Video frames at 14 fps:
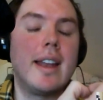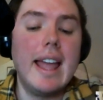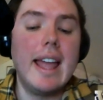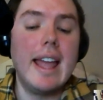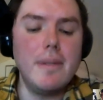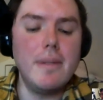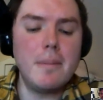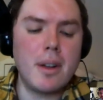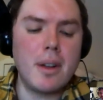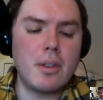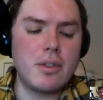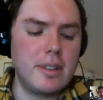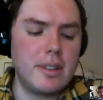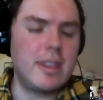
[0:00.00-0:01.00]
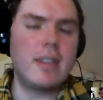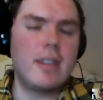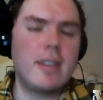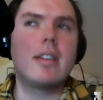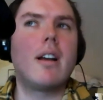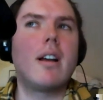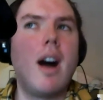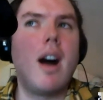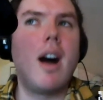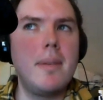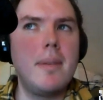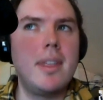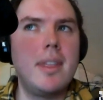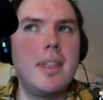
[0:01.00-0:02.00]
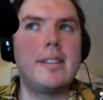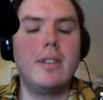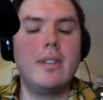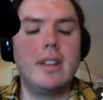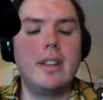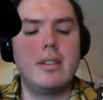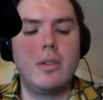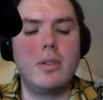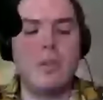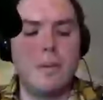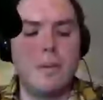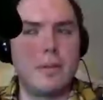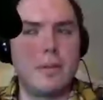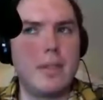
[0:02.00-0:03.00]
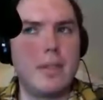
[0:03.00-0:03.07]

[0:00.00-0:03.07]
And even better, just the common things that you need to do for